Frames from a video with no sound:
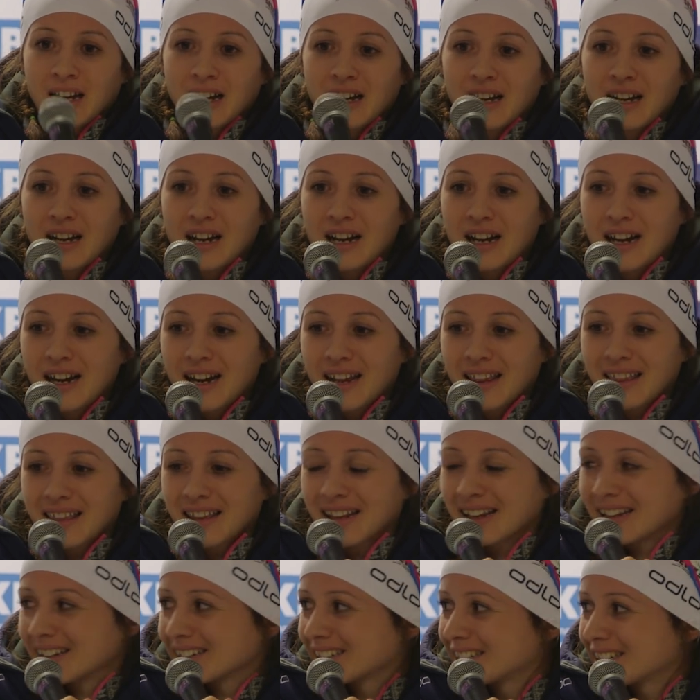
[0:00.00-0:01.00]
I
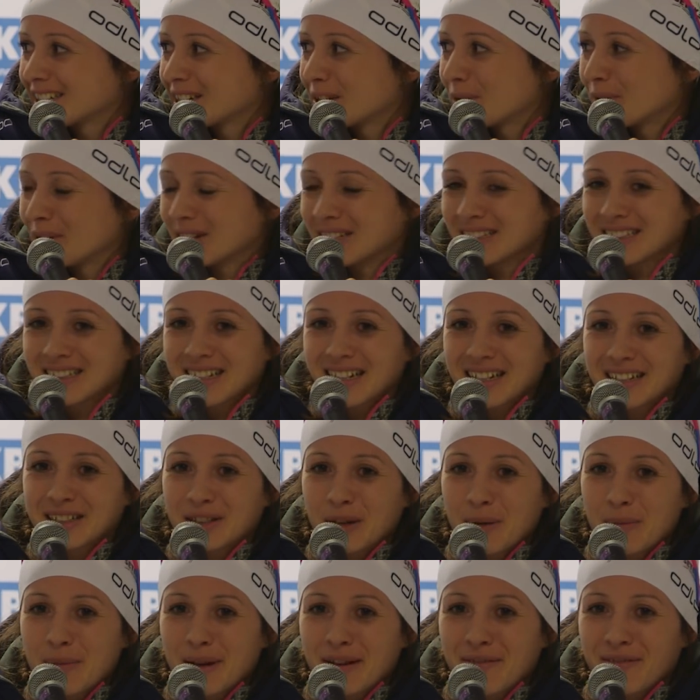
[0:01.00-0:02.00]
think she was a
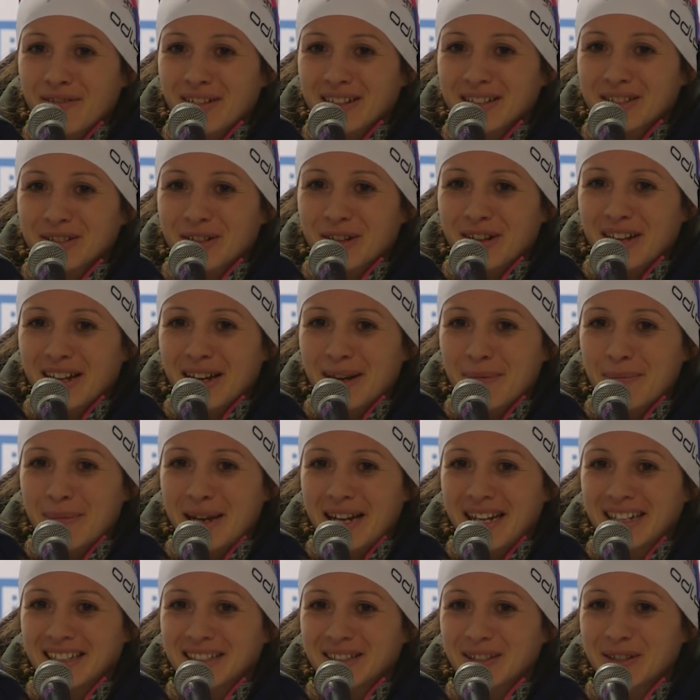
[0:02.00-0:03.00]
little bit faster than
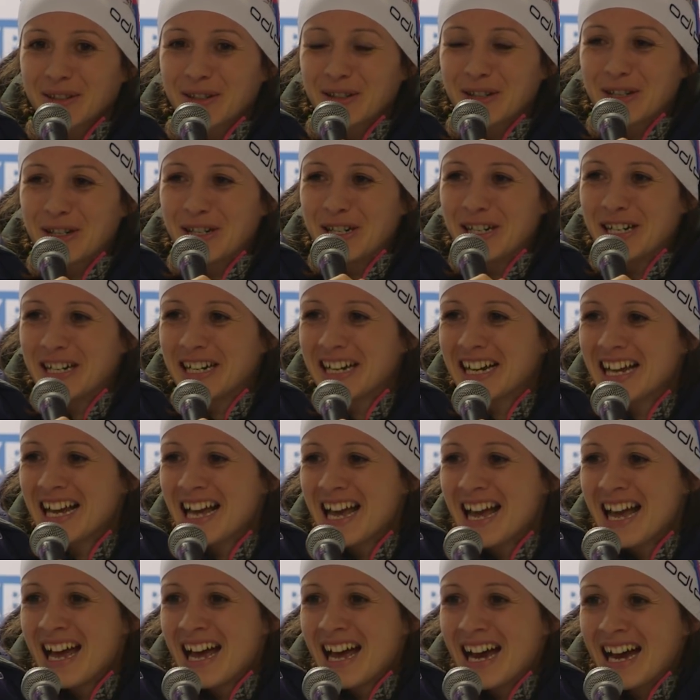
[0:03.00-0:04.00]
me, so
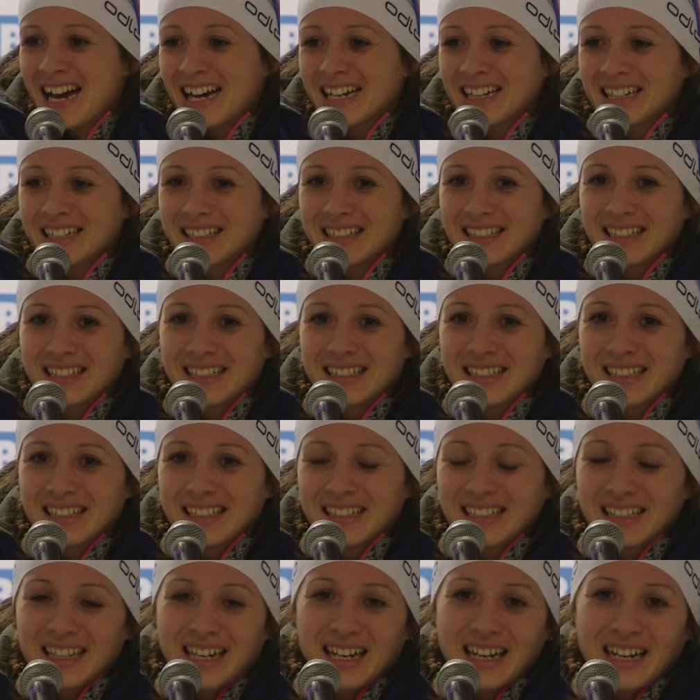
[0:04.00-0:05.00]
I
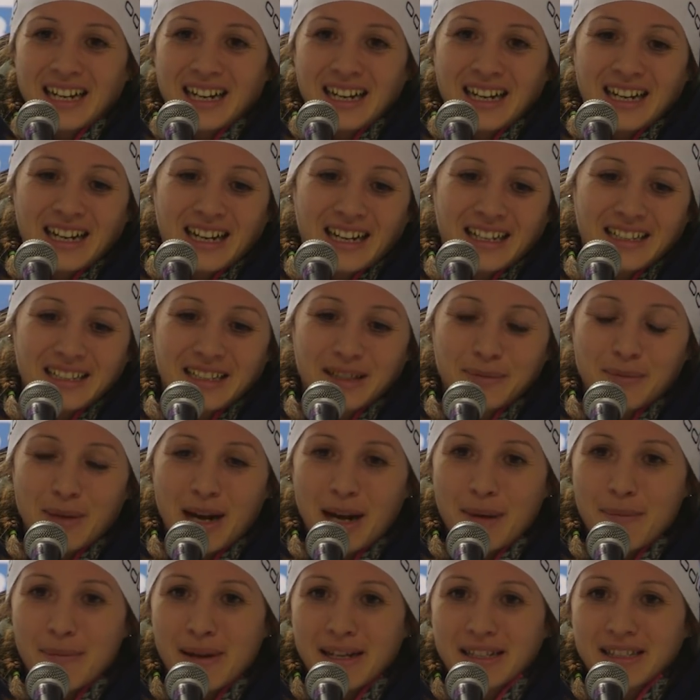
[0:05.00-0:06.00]
did
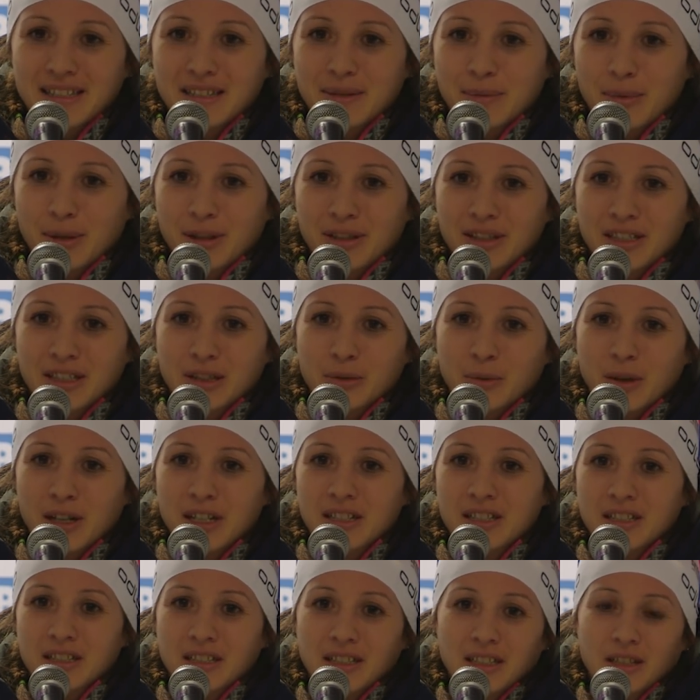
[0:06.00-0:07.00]
my best, but
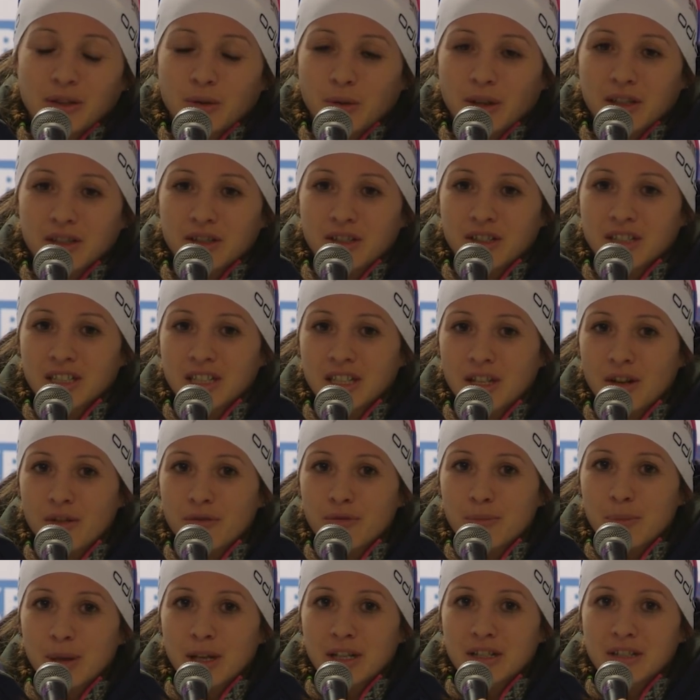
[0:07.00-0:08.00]
it was not
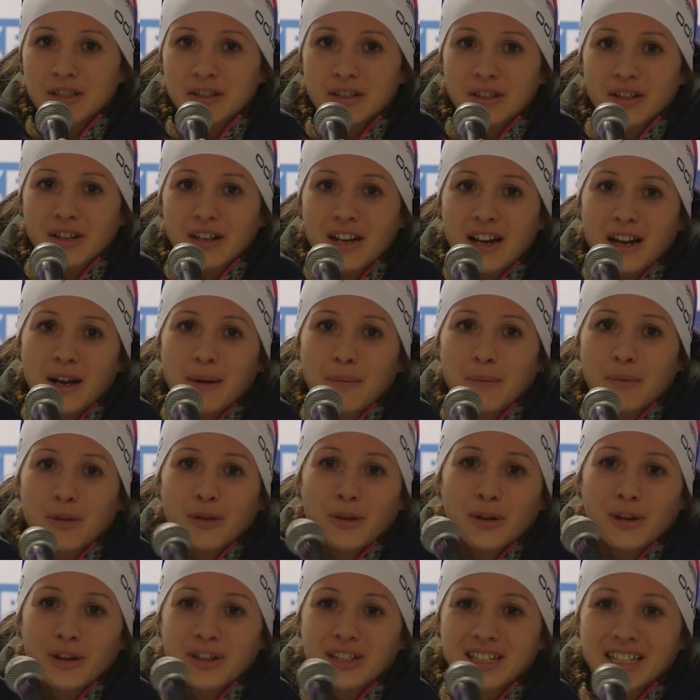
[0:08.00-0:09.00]
enough, but I'm
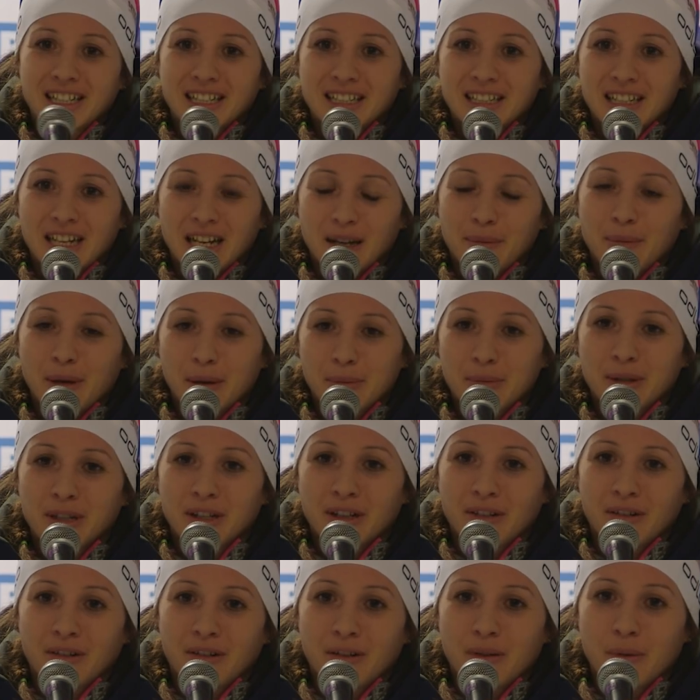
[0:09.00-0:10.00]
third and I'm happy
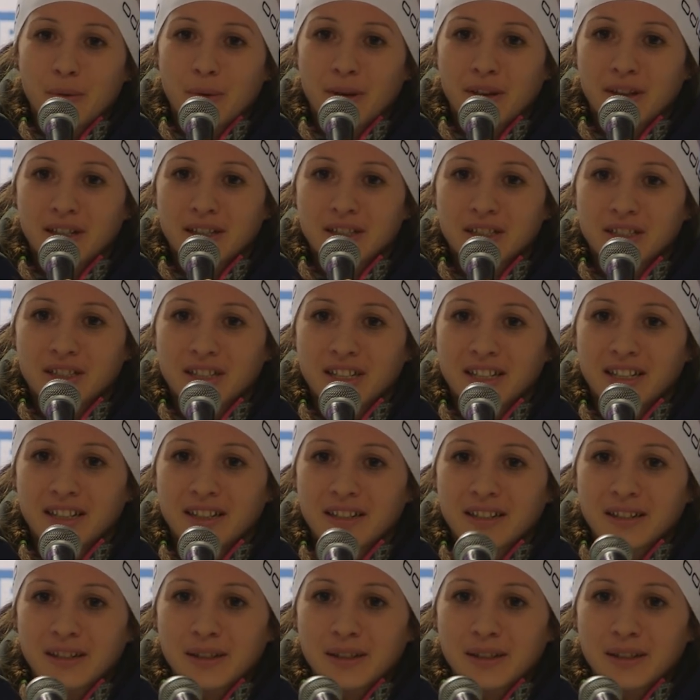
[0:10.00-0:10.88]
with it today.